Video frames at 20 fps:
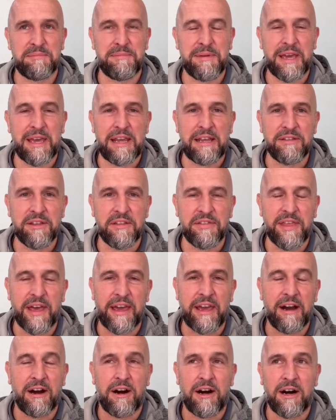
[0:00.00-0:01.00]
to me that
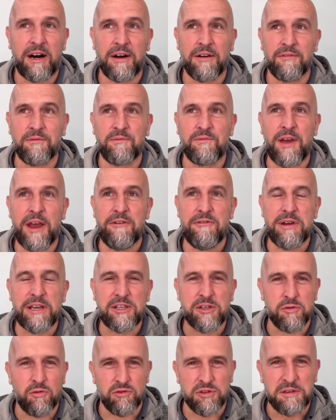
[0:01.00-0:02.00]
they are very
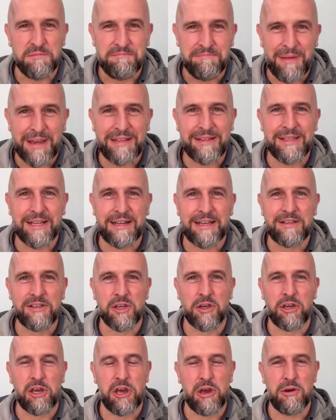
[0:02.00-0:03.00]
sort of mentally
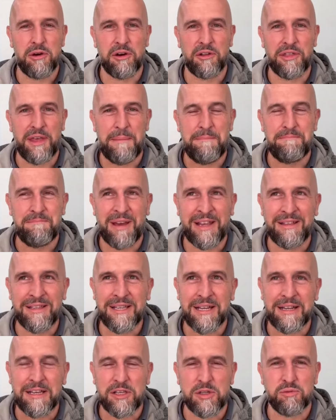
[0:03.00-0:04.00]
secure. They're
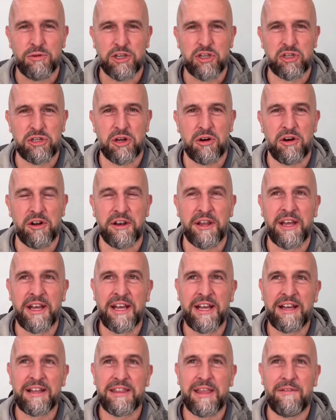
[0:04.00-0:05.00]
mentally switched on.
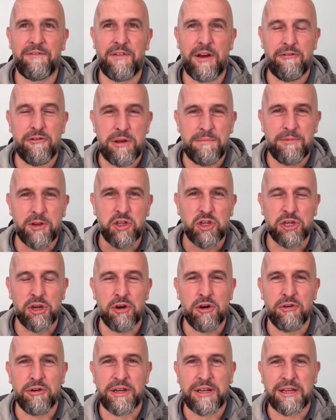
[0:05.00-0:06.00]
They're very
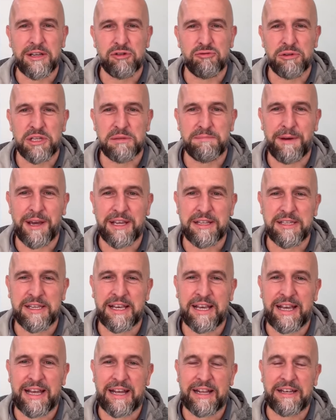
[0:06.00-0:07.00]
mature in this respect.
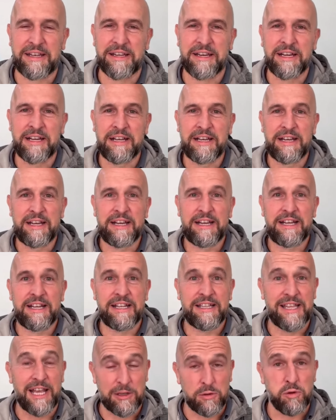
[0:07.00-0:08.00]
And
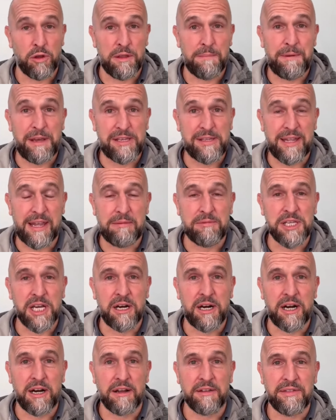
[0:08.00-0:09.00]
that's what the best teams
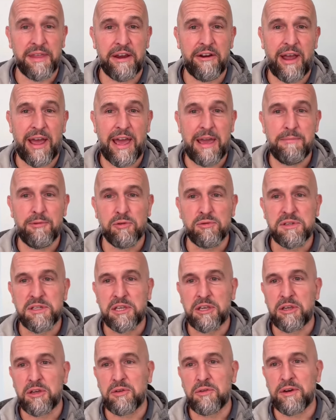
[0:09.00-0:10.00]
are. They're able
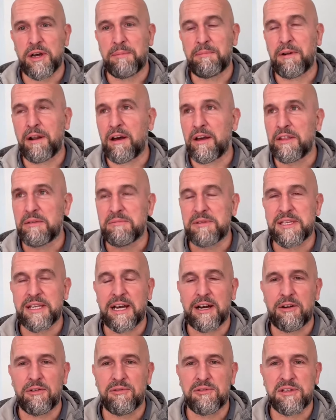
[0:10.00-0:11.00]
to apply
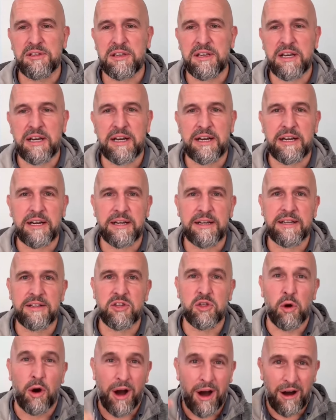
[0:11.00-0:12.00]
themselves to
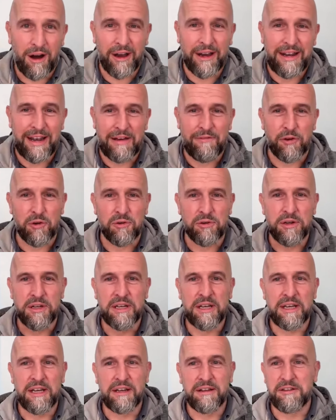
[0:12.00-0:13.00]
a high level,
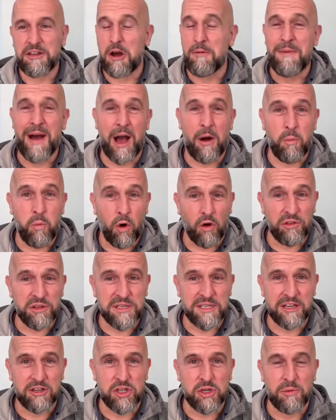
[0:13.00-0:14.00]
no matter what the
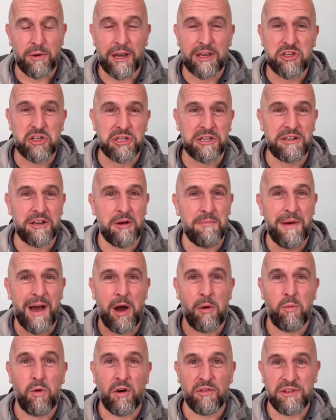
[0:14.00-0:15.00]
situation, no
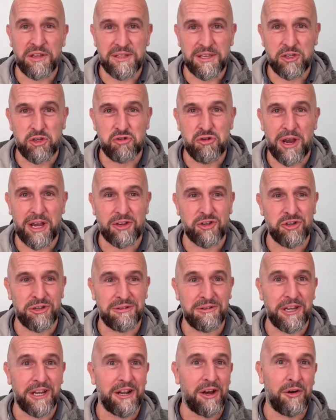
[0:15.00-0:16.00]
matter what the
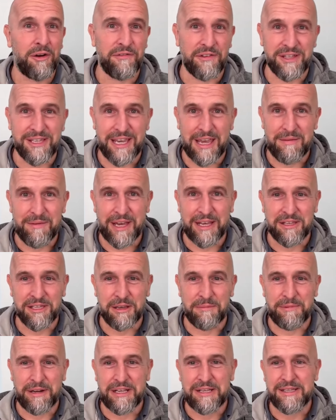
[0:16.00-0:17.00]
distraction. You know, if a team gets
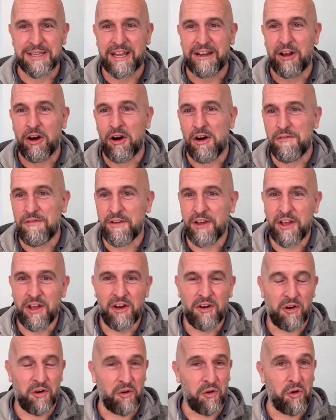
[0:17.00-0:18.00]
somebody sent off
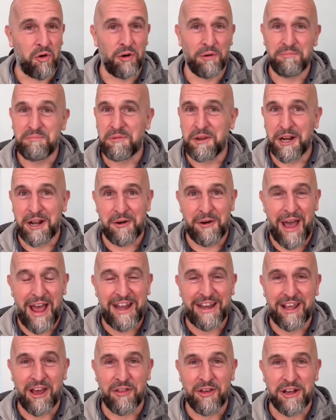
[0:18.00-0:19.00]
or, you know,
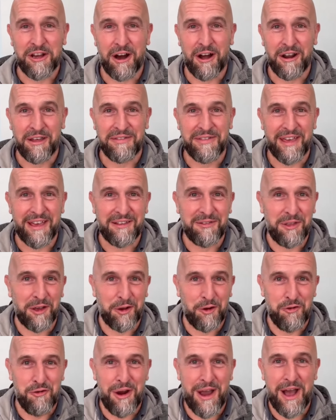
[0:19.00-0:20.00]
any other kind of thing, the
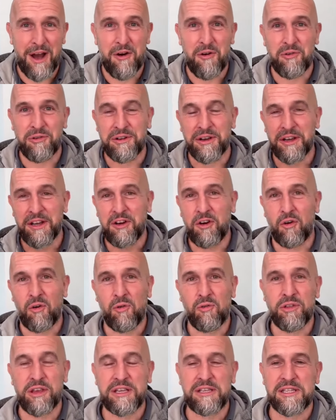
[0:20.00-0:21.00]
crowd,
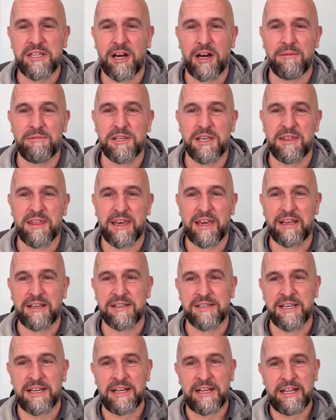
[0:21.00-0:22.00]
all these types of
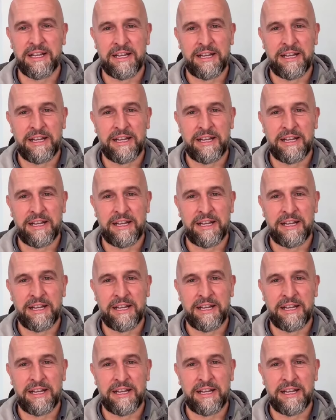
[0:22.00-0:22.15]
things.